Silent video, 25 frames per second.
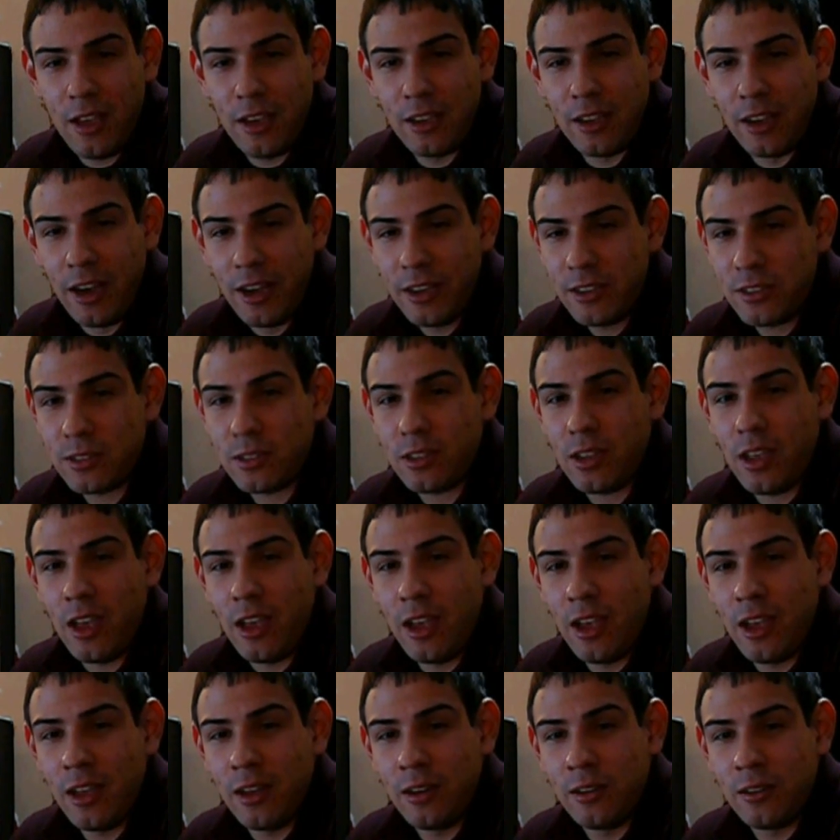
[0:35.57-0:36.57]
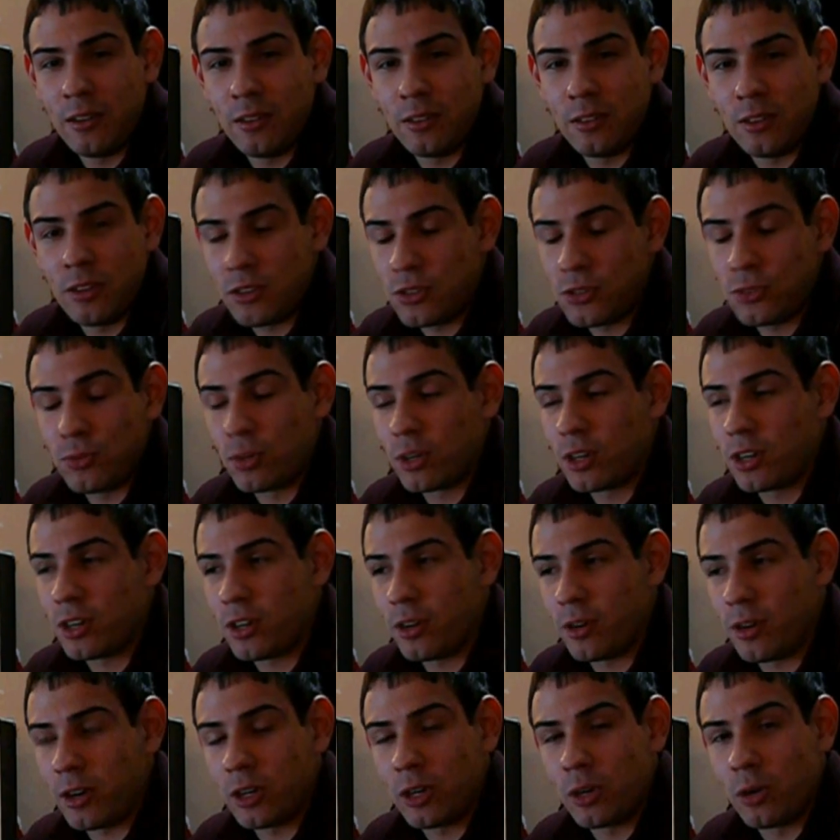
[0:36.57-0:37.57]
Hey guys, and we're
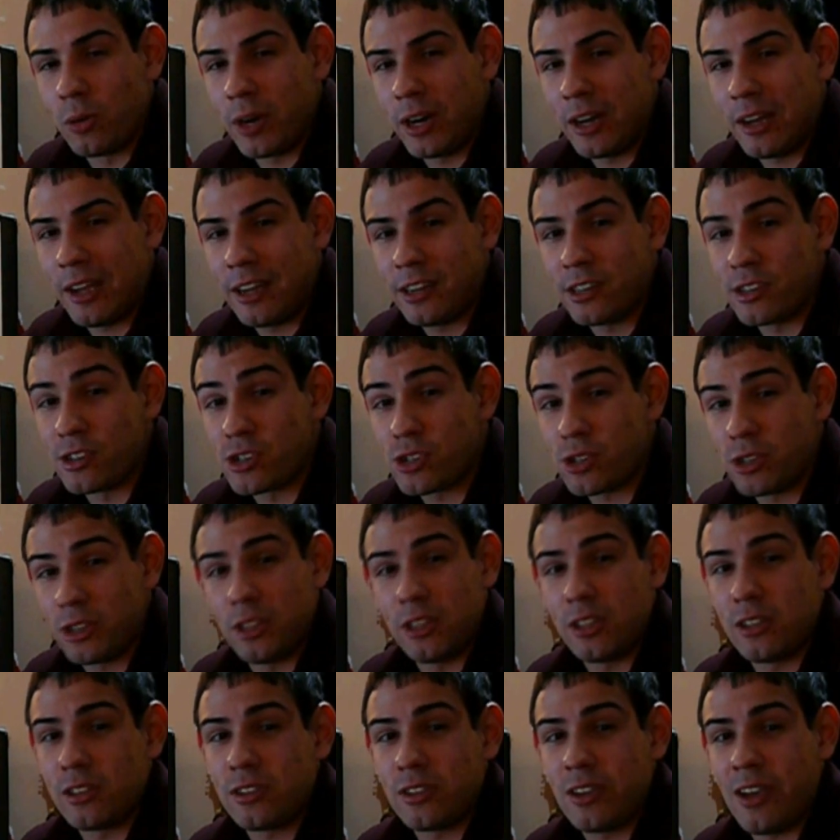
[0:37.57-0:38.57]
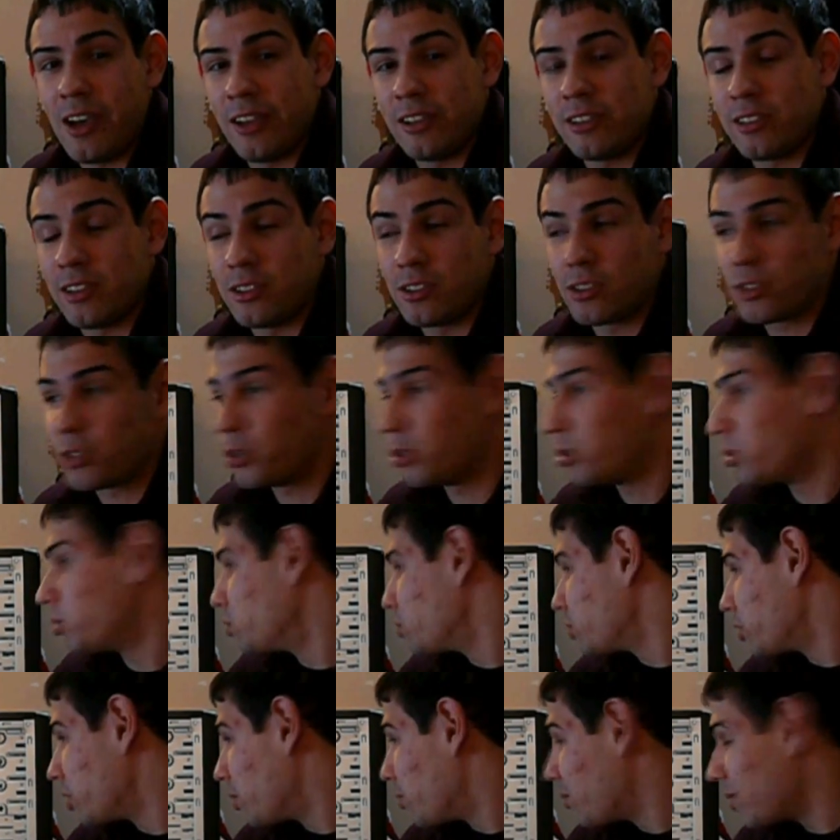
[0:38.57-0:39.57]
gonna go right ahead and show you the insides and show you,
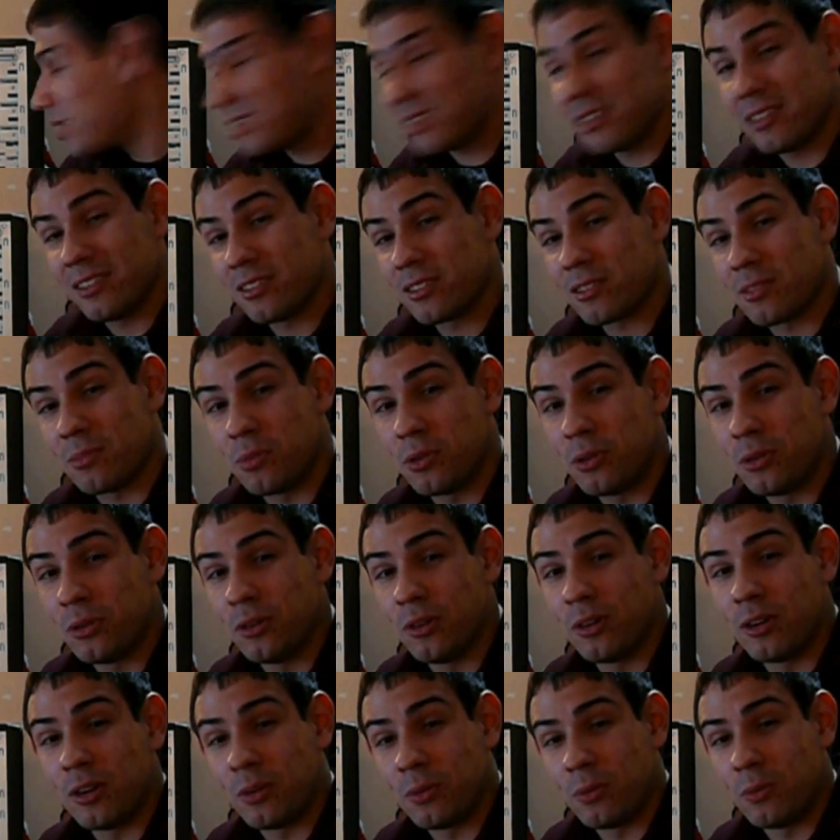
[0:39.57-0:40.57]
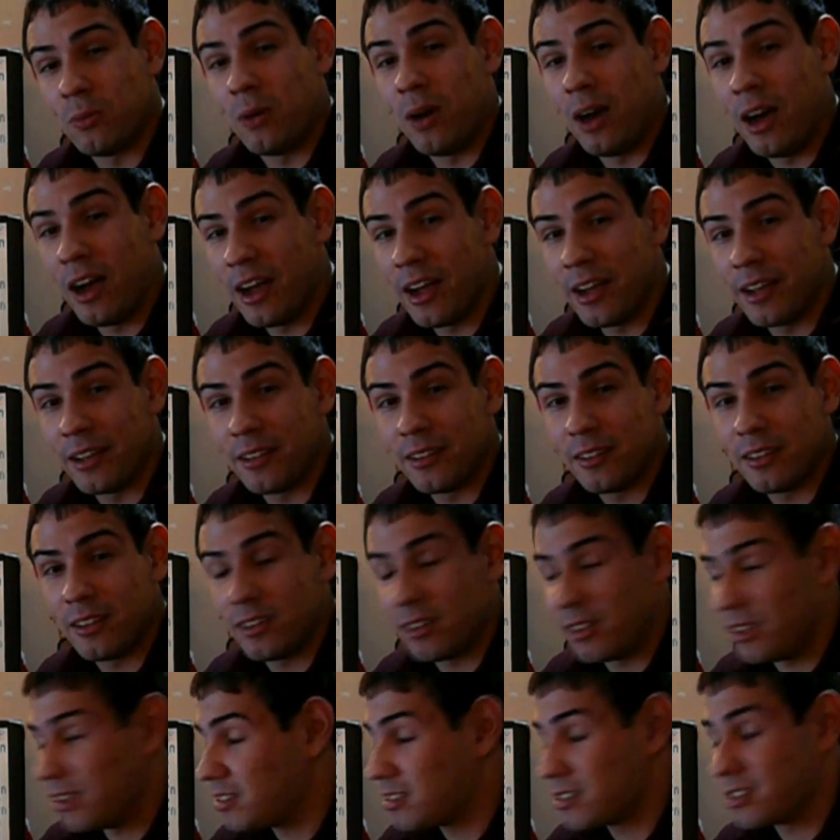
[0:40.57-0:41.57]
what's in this computer and why
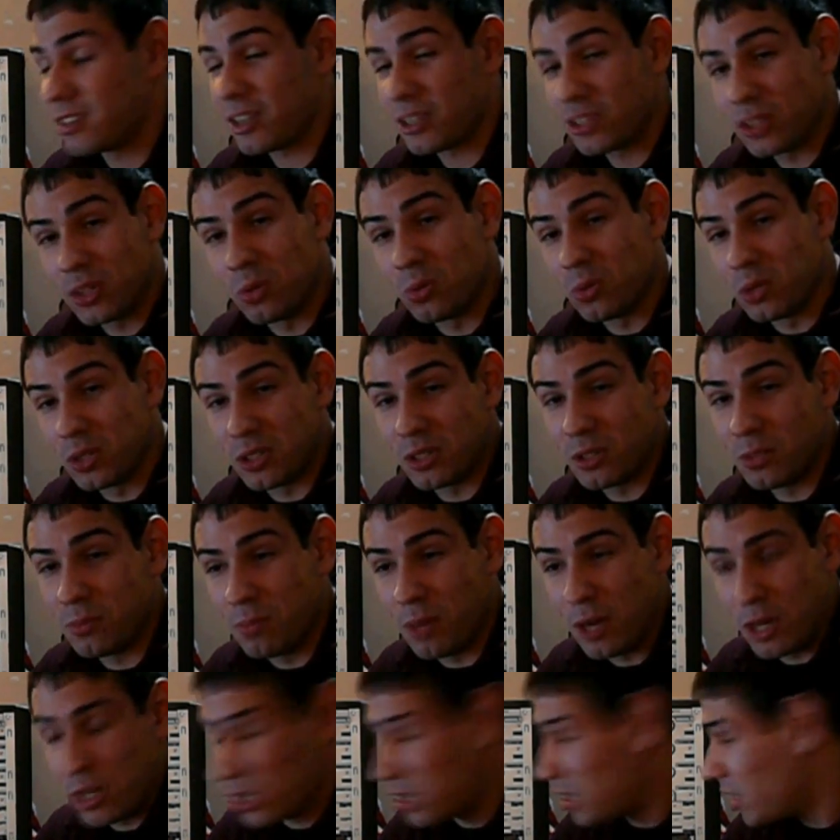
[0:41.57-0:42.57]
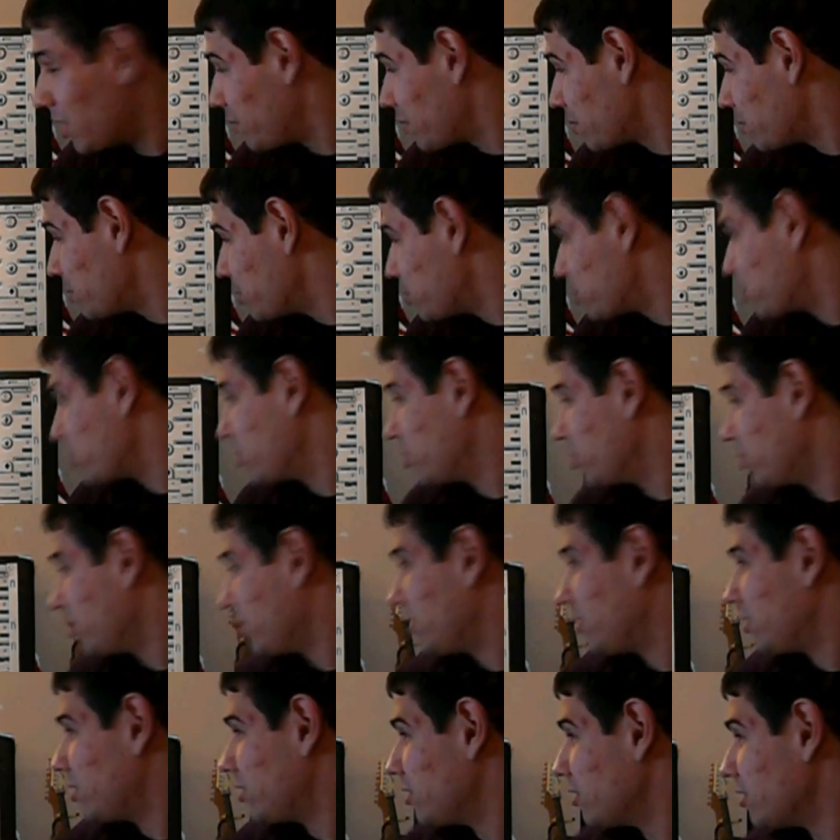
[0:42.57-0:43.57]
this is actually a really good budget gaming PC.
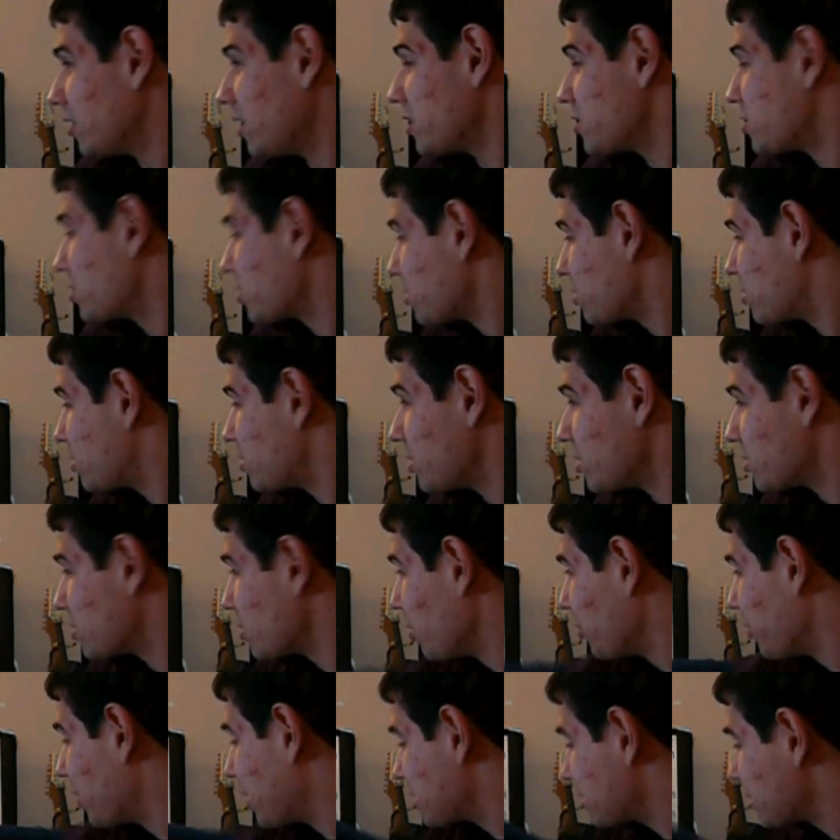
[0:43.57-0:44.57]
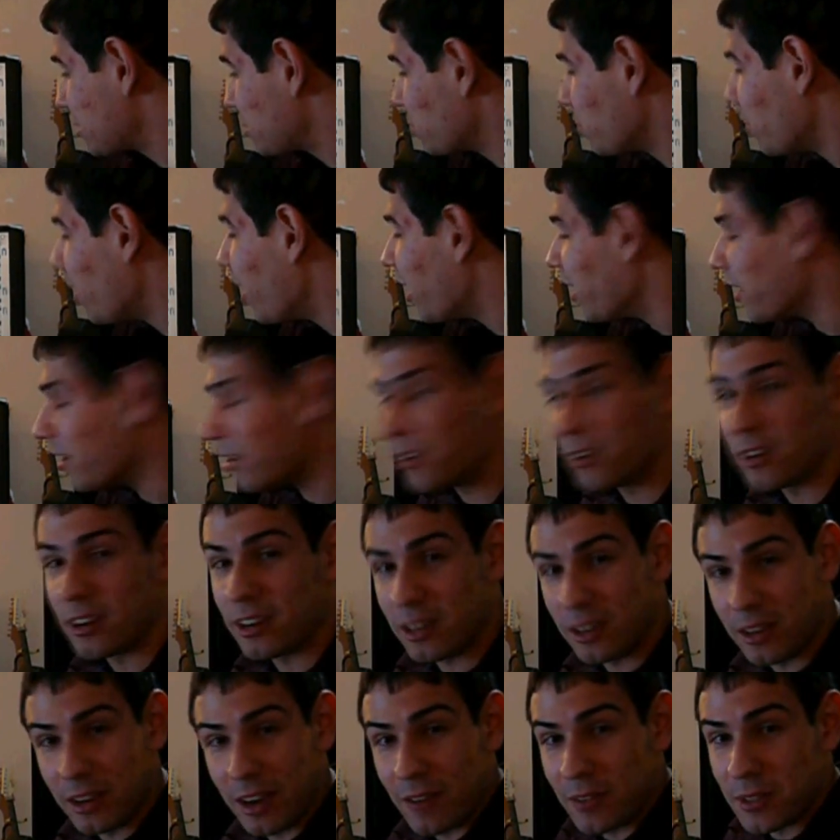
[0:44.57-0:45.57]
As you can see, it's all nicely wired
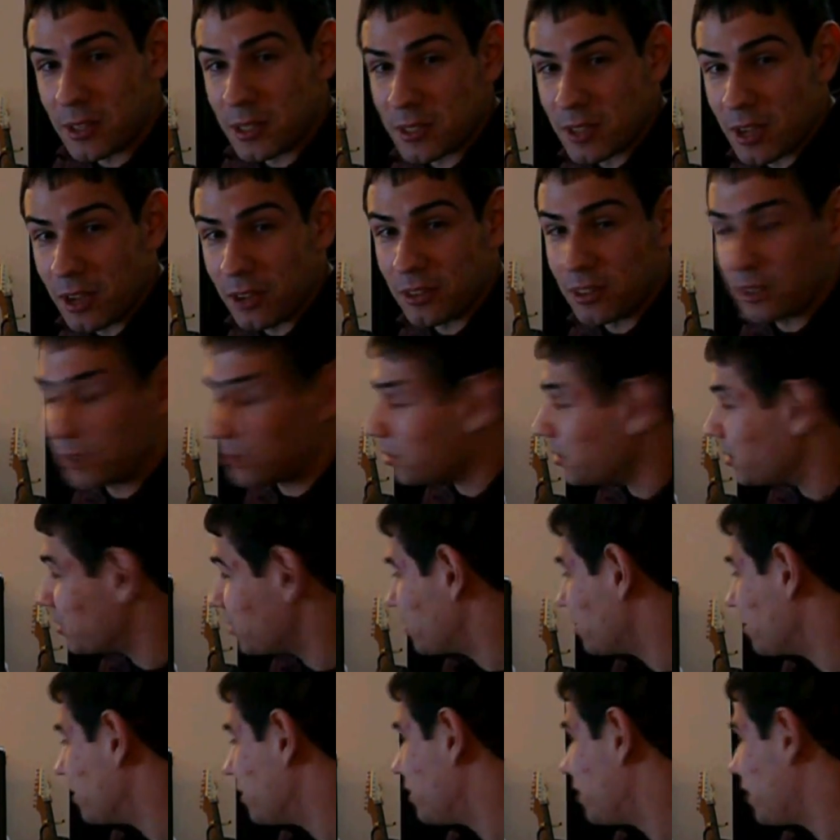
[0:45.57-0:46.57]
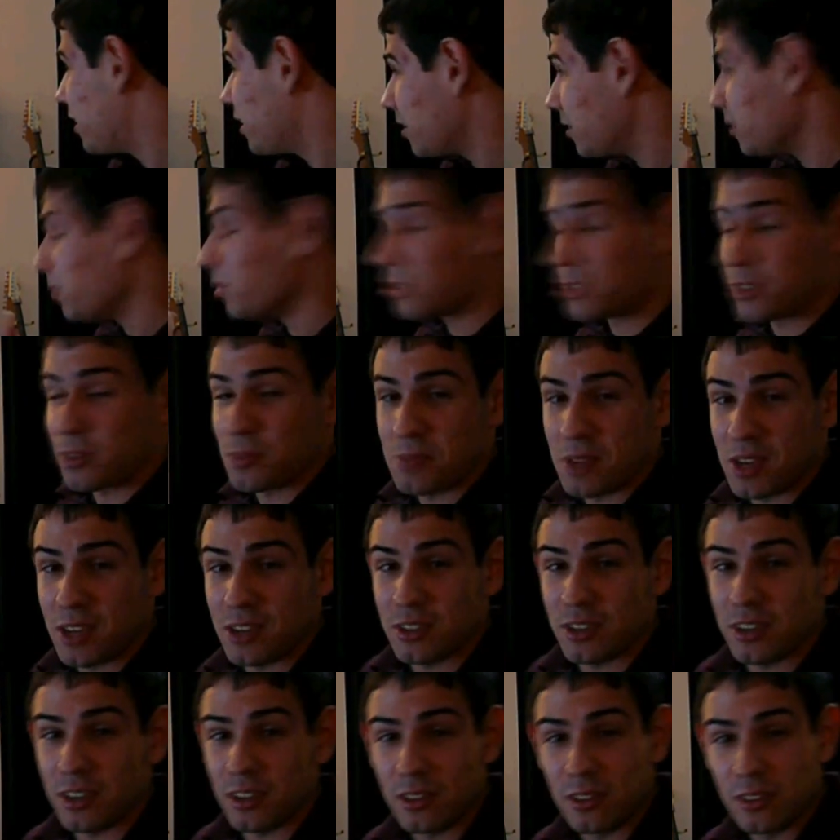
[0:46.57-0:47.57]
and everything's held in really good, and it looks
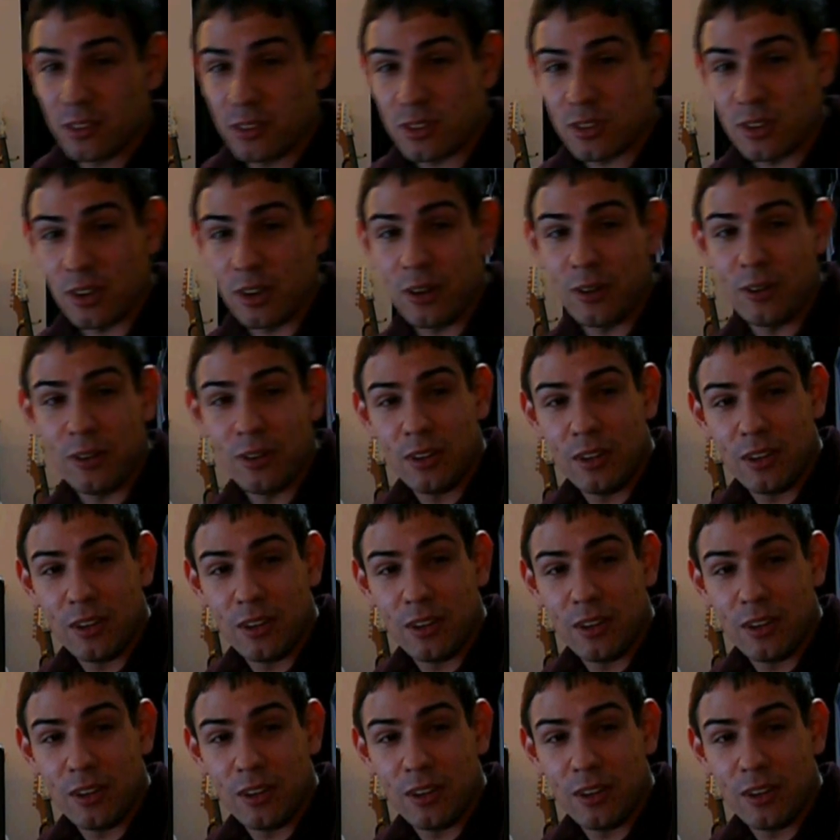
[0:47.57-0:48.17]
amazing. So,